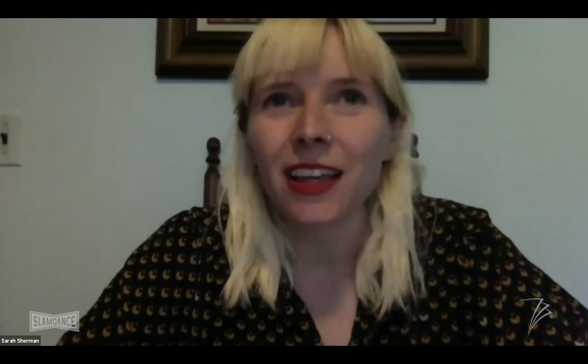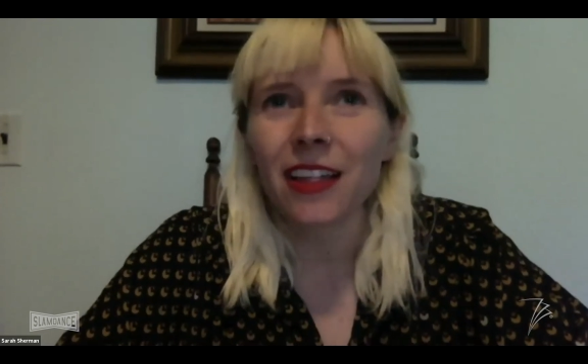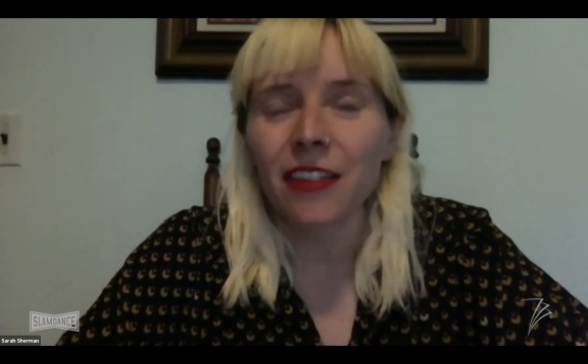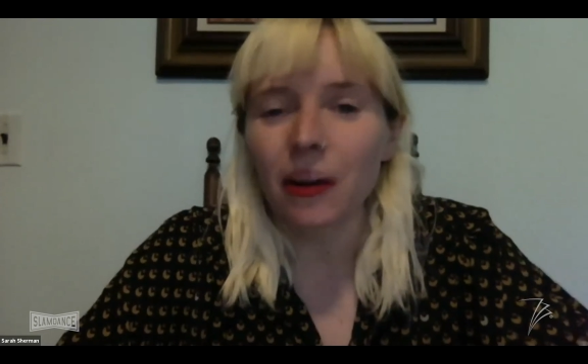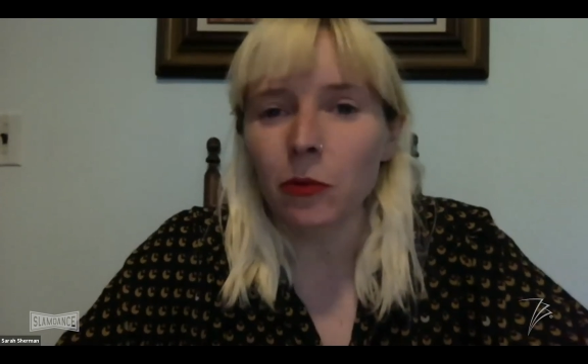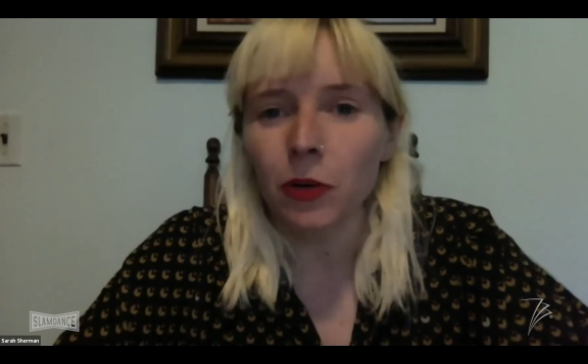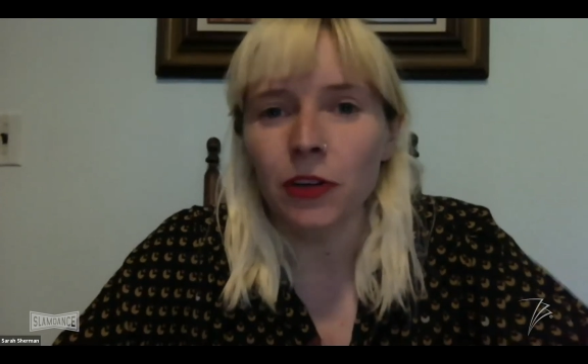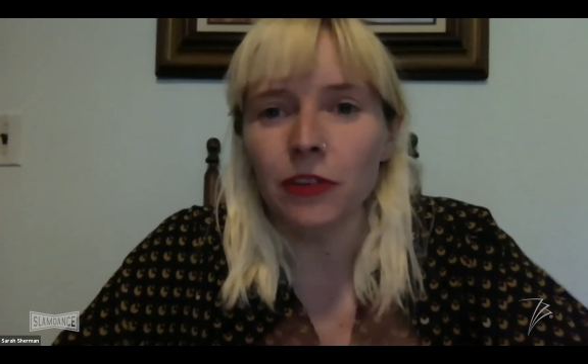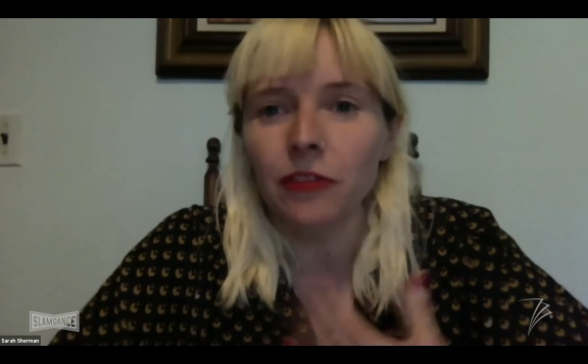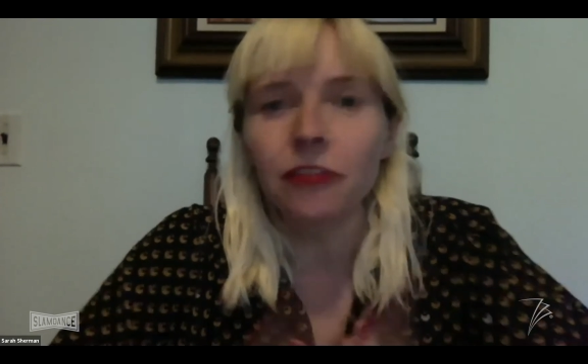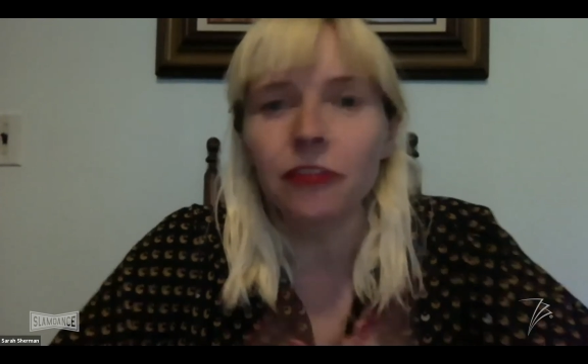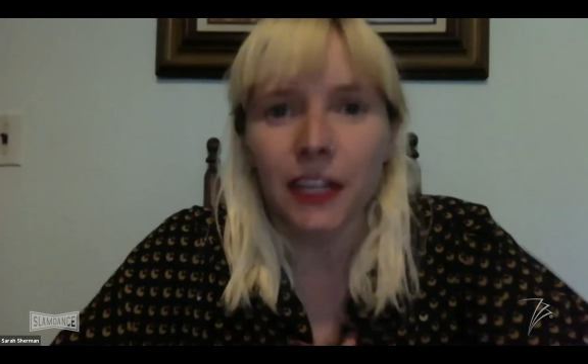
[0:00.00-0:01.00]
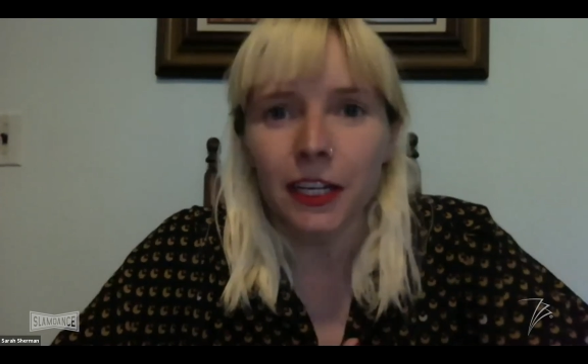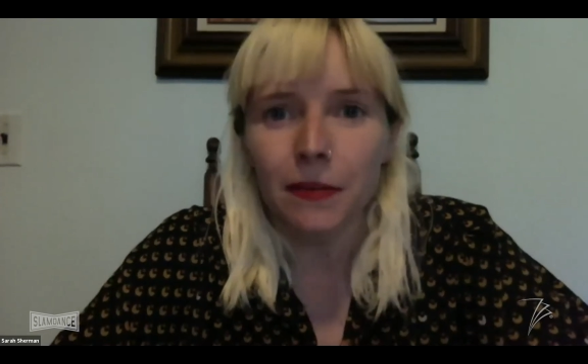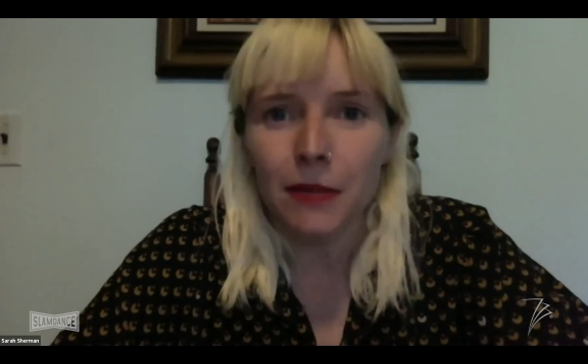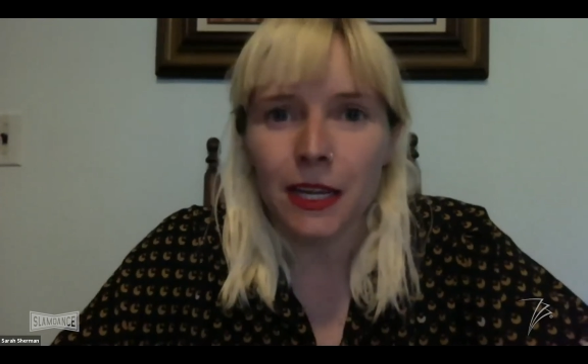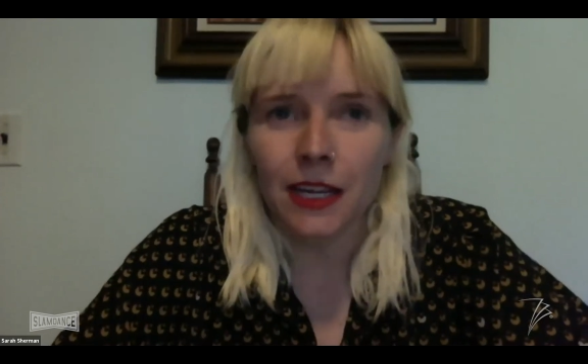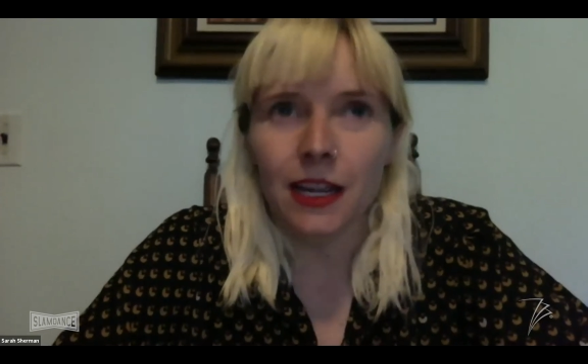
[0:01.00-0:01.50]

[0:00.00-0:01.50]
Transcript: that weren't feeding me